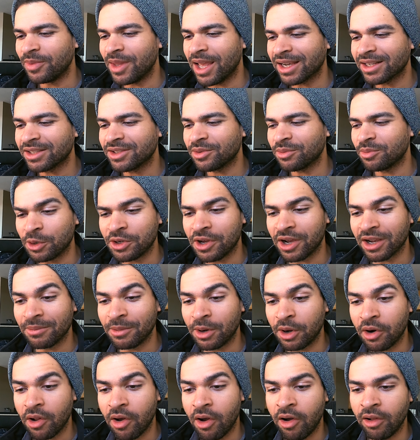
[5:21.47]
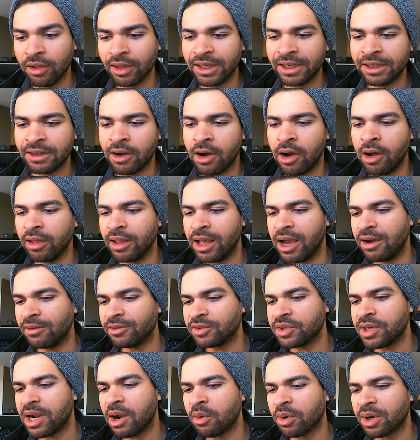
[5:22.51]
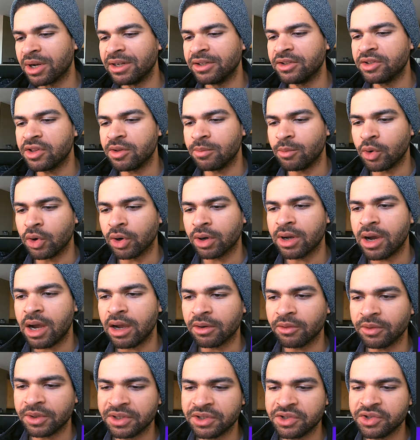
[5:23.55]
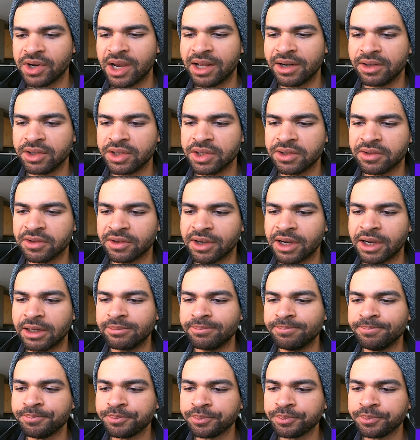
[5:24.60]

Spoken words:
Next, we're talking about all in, all out. So now we're getting to the more concrete strategies, okay?